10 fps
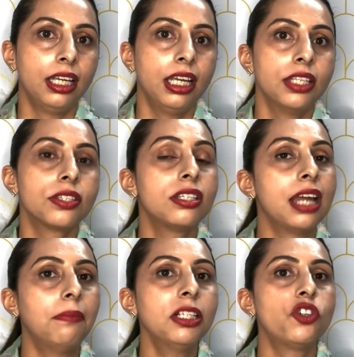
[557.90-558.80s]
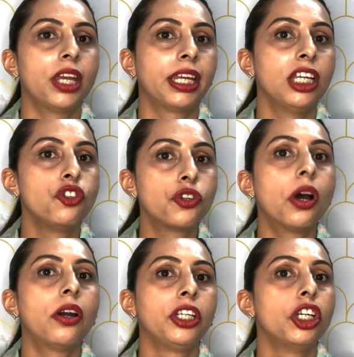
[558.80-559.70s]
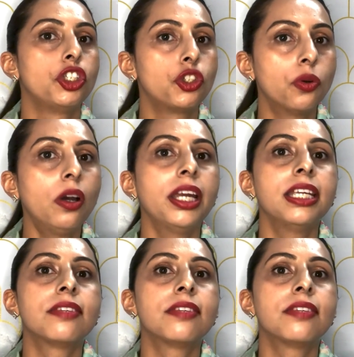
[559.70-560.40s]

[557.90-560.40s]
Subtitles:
So double check, ensure your choice